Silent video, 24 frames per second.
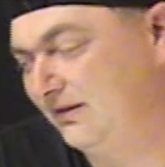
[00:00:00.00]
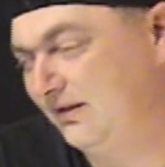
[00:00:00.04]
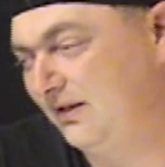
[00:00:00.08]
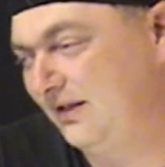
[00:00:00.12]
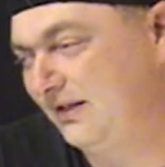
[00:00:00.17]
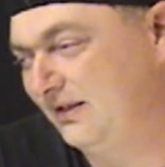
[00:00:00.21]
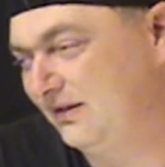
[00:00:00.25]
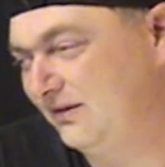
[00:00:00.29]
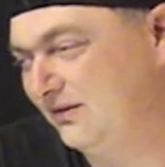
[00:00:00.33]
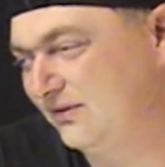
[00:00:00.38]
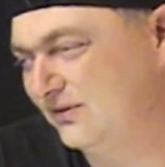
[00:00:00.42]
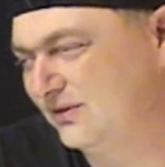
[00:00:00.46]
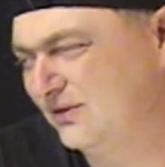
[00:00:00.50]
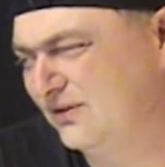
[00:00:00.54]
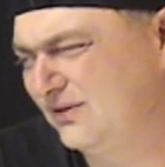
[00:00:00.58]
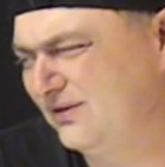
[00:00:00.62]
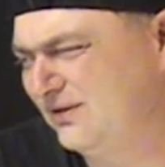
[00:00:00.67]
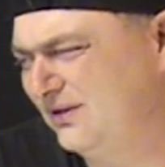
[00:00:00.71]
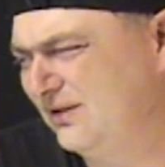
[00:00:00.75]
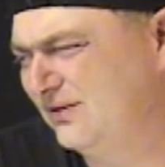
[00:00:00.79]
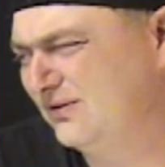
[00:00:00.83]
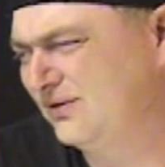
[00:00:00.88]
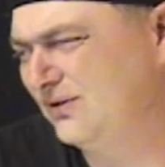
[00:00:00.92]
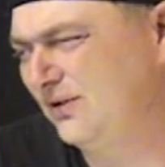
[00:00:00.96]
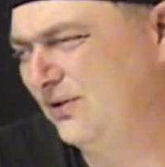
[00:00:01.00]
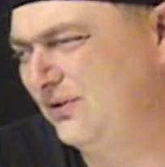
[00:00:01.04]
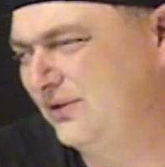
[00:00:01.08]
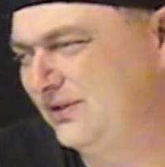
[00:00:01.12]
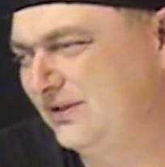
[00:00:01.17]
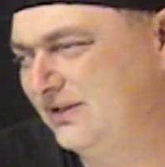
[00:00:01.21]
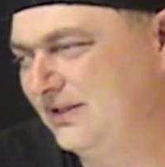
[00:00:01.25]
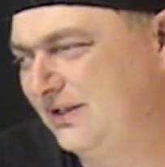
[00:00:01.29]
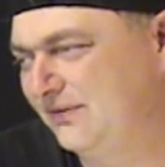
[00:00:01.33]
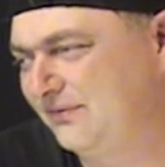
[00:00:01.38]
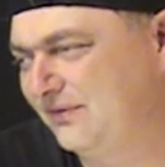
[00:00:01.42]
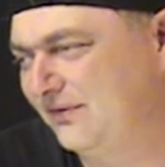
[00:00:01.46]
like there's
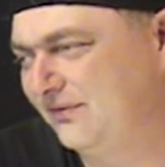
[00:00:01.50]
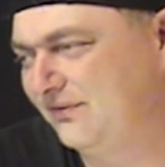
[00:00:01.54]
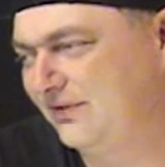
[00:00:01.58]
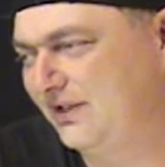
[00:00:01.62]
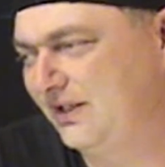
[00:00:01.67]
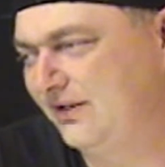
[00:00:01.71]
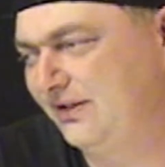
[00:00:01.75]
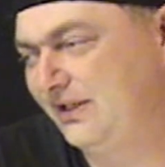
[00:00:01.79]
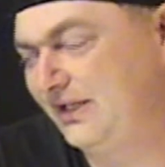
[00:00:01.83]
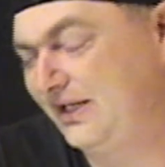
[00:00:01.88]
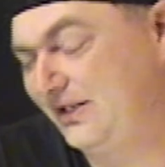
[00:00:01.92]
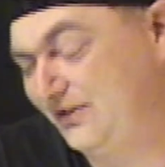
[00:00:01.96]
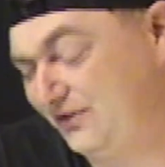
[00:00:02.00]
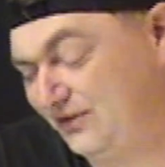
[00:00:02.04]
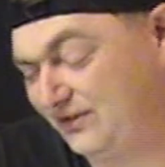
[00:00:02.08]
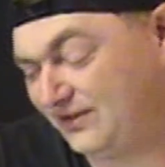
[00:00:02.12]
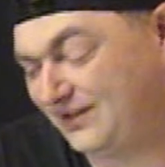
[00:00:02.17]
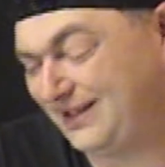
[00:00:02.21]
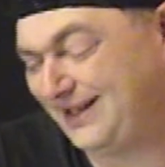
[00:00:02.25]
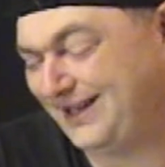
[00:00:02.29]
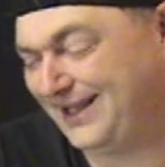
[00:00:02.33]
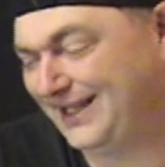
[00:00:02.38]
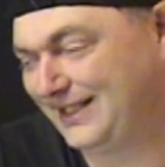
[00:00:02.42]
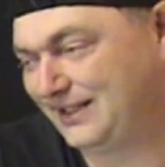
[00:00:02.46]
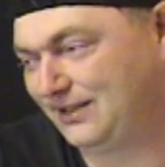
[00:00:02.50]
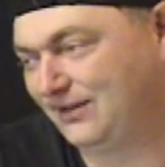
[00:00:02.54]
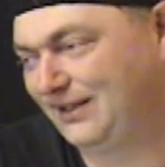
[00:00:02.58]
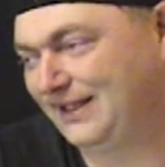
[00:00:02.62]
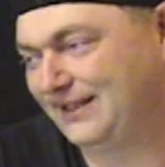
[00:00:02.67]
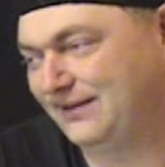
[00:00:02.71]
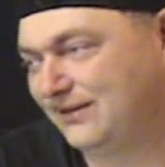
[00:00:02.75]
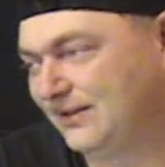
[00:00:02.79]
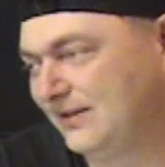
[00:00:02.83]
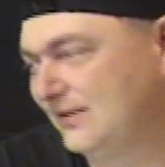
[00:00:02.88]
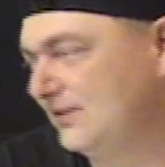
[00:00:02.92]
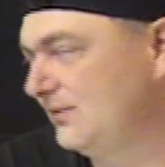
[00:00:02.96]
always different variations. I kind of
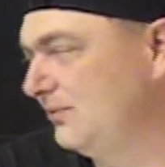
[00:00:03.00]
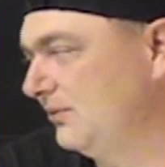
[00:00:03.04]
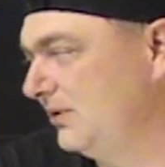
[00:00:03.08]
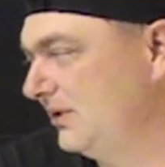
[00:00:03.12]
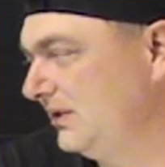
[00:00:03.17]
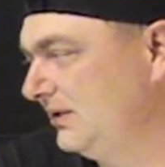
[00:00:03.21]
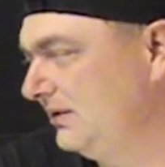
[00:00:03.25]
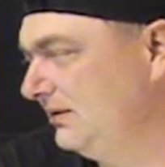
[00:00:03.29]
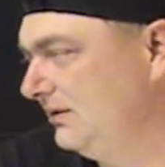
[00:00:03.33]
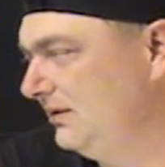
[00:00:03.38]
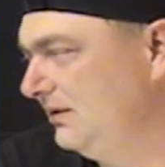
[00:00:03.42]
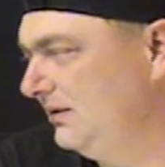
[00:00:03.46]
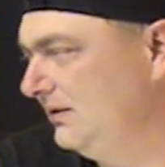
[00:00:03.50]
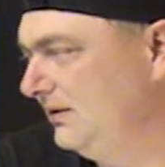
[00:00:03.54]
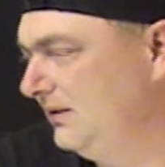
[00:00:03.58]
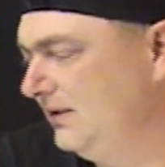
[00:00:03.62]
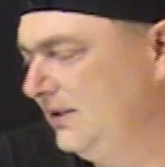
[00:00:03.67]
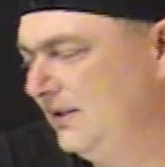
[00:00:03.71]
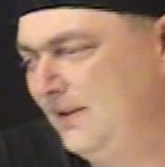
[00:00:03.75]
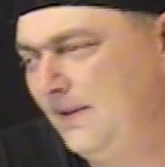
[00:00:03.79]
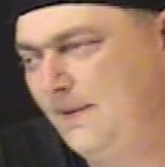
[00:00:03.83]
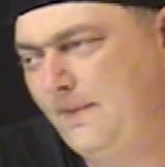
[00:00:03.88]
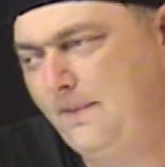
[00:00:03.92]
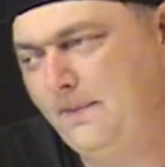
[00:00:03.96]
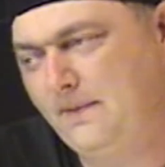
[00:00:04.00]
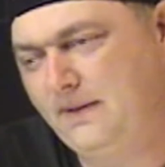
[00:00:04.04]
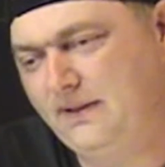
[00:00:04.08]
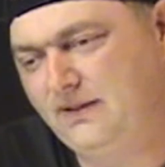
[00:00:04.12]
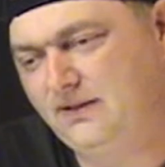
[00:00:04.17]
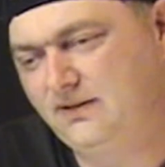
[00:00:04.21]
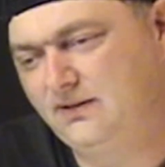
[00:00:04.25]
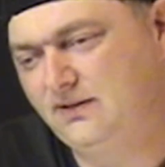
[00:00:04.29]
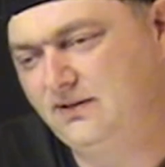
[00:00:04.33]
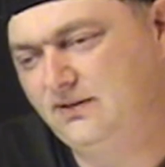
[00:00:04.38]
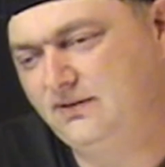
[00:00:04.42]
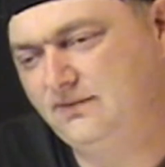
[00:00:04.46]
like this one.
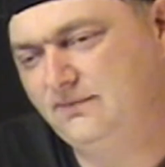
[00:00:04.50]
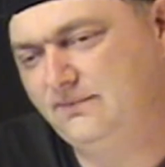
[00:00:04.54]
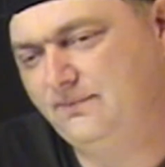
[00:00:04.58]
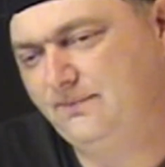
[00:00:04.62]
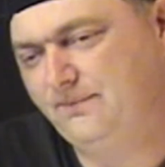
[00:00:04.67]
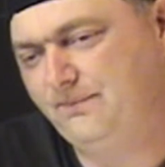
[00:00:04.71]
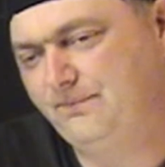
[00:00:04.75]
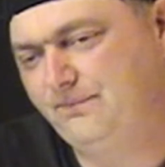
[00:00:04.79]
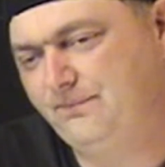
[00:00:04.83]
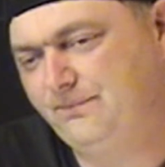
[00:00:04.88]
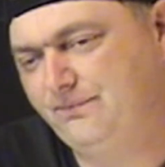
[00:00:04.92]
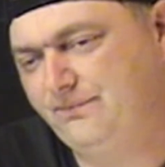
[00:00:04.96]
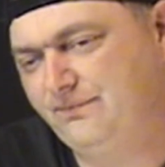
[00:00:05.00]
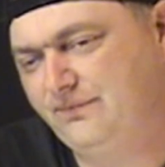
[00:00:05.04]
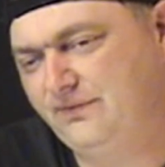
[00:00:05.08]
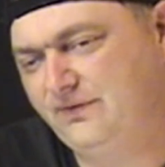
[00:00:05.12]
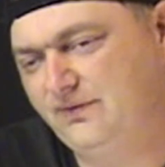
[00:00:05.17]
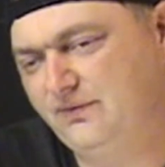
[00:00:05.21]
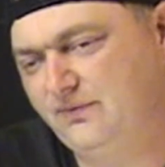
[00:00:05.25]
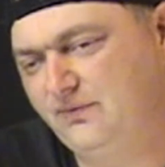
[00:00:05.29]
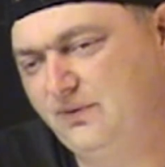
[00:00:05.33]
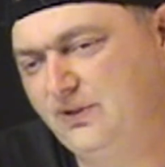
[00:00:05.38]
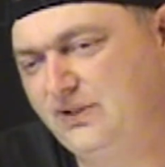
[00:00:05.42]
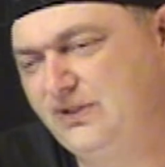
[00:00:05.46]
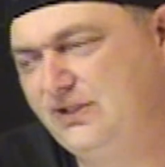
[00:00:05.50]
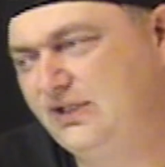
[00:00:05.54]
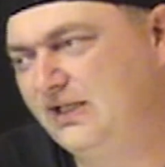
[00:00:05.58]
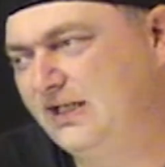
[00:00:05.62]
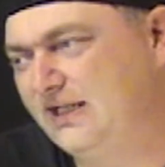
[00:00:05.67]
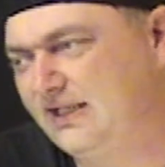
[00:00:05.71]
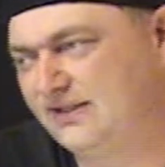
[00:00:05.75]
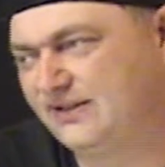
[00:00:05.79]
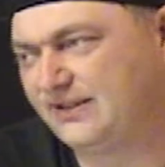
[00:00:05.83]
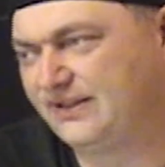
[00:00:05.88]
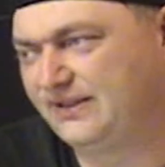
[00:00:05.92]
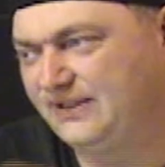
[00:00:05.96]
Do
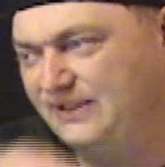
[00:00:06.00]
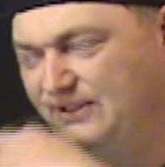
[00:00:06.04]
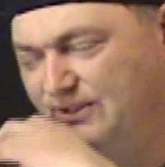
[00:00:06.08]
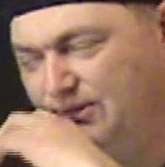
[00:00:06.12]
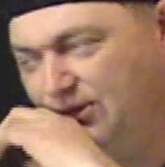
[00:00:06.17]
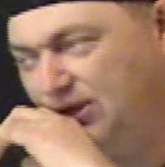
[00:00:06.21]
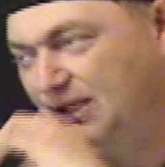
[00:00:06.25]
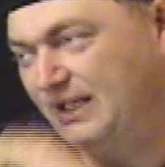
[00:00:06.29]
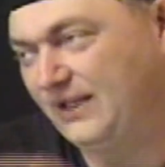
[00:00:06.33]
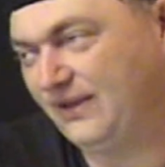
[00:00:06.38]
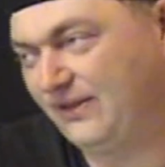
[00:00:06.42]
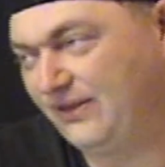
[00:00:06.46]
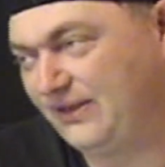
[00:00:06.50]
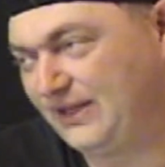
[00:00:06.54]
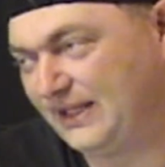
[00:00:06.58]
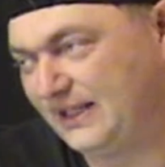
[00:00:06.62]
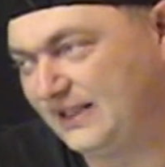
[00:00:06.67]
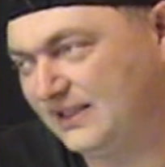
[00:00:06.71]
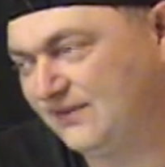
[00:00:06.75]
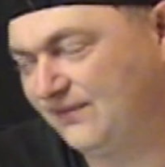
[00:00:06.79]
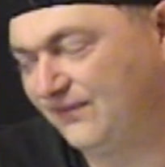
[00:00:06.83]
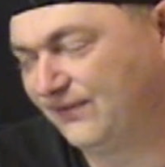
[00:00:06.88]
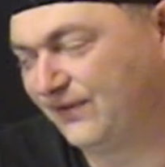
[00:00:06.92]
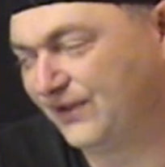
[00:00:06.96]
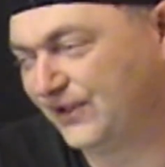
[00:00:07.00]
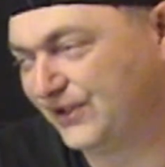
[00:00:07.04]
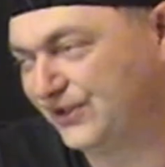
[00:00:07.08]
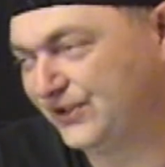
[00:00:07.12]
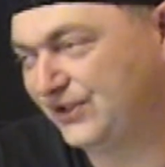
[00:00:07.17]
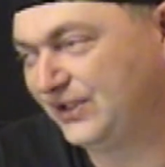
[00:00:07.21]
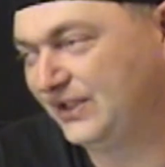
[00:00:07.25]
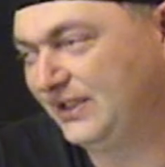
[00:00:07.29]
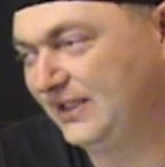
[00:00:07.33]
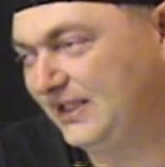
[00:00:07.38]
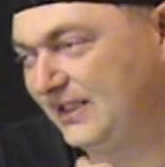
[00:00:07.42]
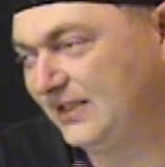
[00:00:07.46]
you think this
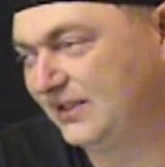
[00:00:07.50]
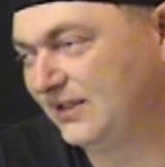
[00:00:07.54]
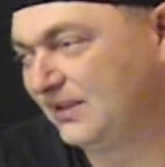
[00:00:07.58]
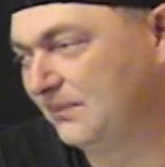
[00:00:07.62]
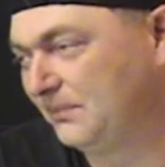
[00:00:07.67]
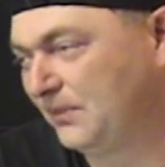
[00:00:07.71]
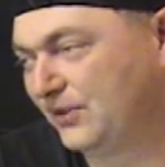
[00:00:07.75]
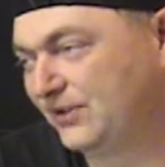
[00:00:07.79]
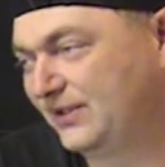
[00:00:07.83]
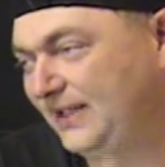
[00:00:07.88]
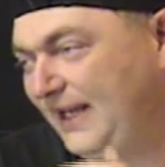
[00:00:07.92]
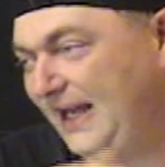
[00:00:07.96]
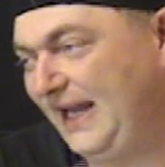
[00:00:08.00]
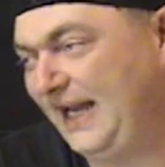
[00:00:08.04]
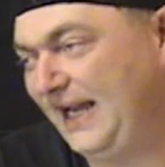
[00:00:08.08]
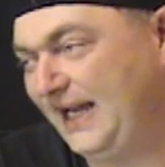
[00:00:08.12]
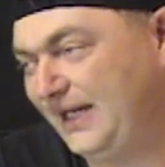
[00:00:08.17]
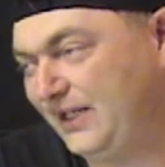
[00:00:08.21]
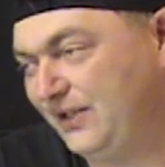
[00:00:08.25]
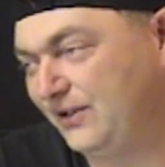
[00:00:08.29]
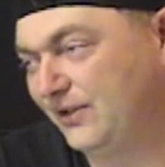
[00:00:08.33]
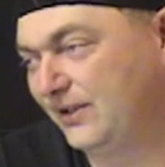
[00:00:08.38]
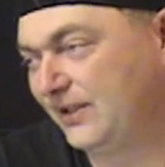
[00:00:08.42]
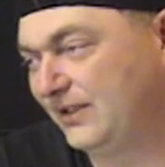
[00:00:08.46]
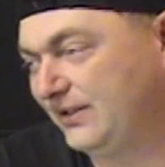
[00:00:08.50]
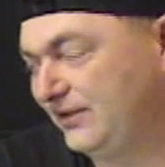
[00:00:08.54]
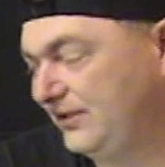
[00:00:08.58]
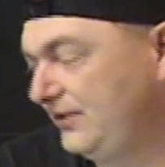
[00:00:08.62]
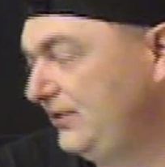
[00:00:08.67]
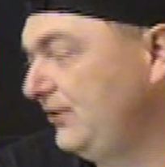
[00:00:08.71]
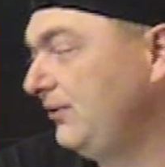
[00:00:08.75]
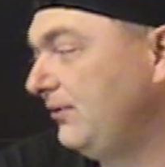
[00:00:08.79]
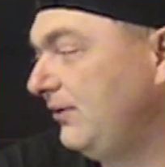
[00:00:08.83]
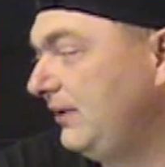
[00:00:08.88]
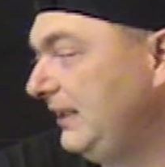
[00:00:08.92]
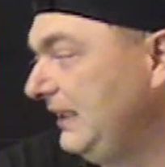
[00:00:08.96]
version is the most accurate
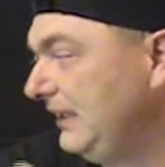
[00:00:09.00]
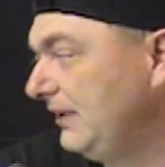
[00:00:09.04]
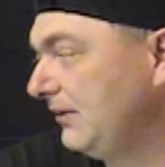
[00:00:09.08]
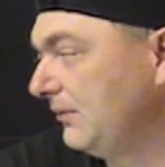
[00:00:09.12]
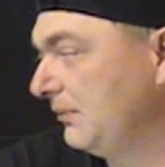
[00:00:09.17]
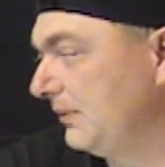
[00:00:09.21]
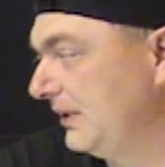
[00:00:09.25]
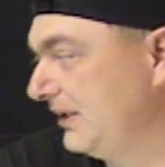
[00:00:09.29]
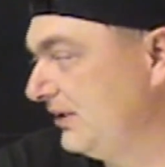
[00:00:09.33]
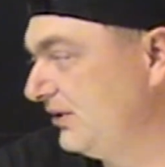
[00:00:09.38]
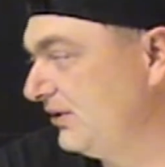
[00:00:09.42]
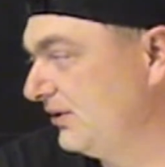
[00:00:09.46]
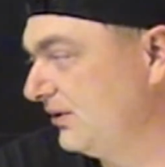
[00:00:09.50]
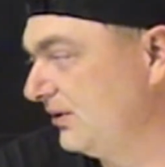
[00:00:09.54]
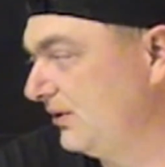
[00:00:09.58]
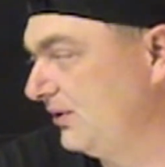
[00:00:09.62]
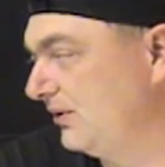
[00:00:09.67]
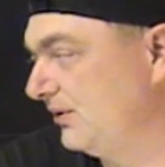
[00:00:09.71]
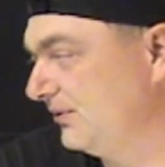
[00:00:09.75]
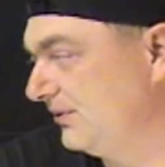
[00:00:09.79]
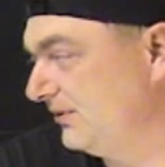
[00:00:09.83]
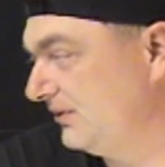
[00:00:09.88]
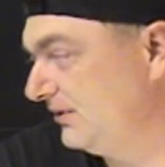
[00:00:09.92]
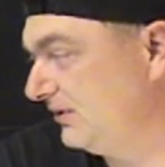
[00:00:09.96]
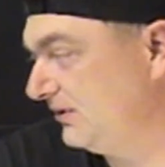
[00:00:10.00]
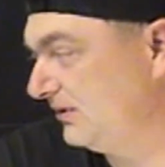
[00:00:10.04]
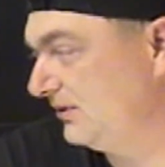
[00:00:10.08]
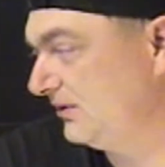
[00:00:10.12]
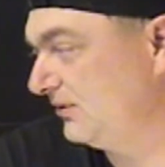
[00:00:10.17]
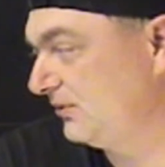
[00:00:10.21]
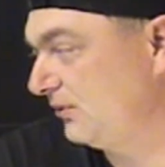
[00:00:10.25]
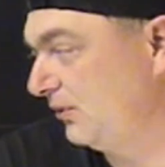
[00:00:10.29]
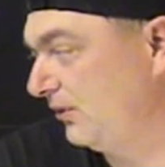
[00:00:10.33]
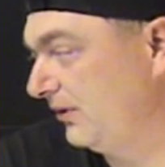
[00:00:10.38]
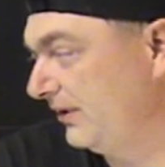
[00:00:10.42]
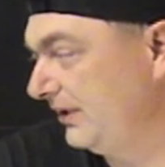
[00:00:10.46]
to the original
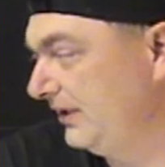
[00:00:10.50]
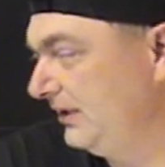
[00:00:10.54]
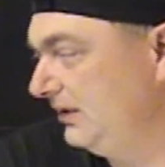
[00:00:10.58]
story?